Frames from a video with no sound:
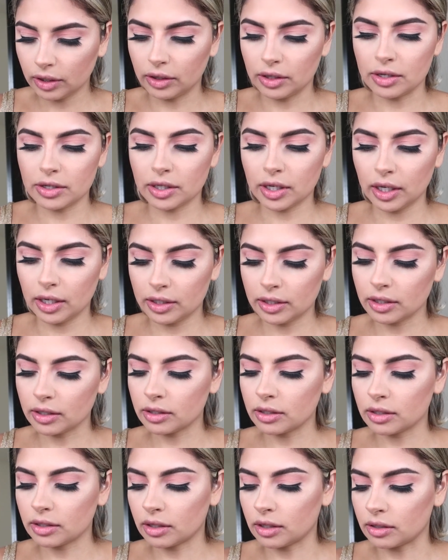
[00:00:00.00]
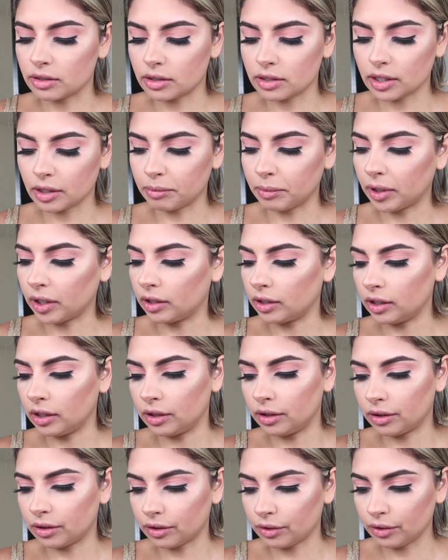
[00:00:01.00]
in this case, this is the Sigma
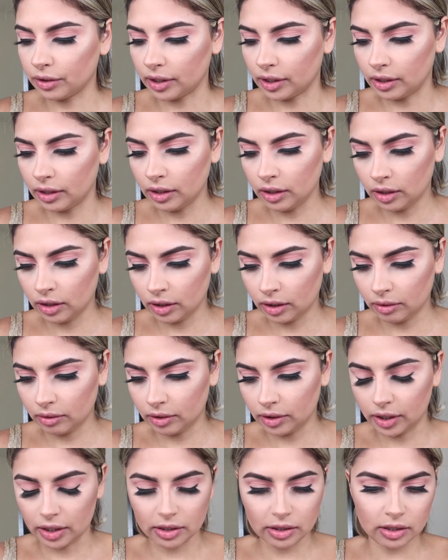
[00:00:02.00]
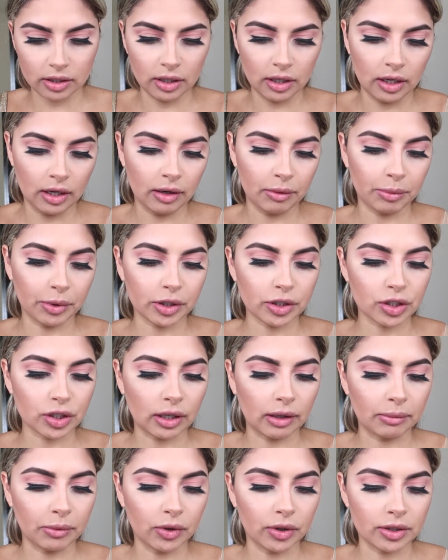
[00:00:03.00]
E30, yes, brush.
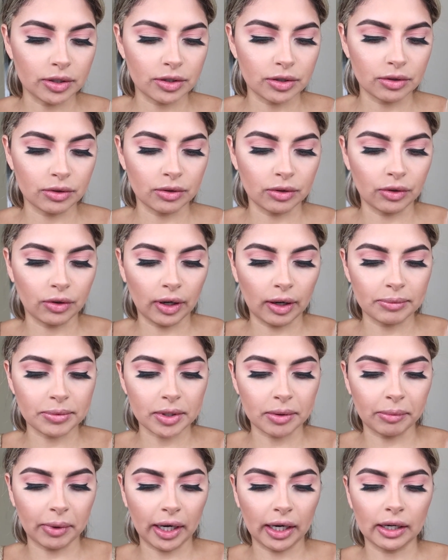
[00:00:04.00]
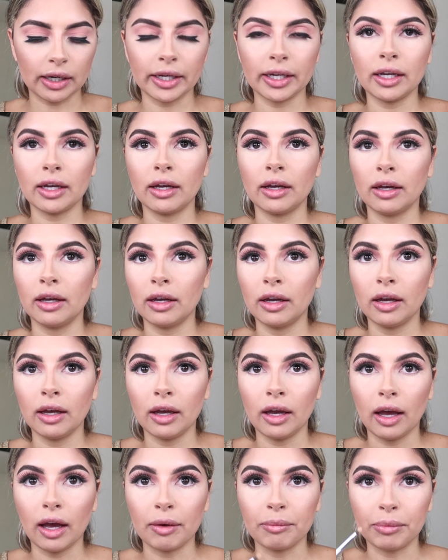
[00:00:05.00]
I'm going to grab some highlight
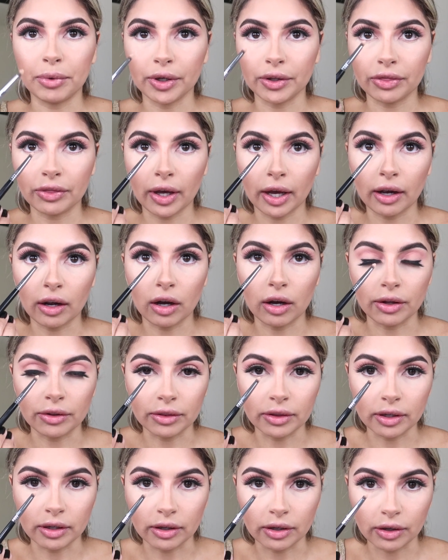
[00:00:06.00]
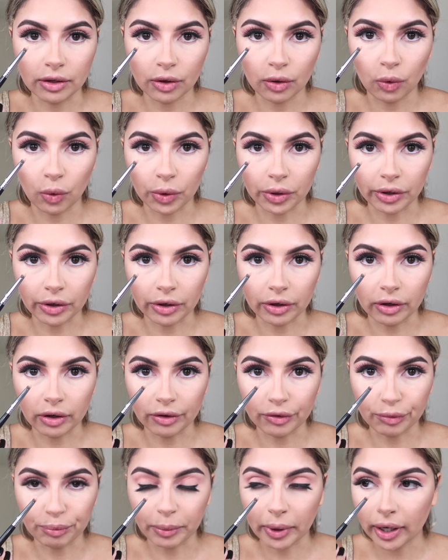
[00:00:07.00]
and put that on the corner
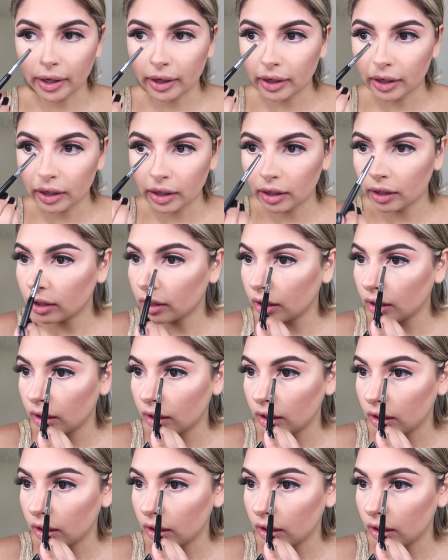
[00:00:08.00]
of my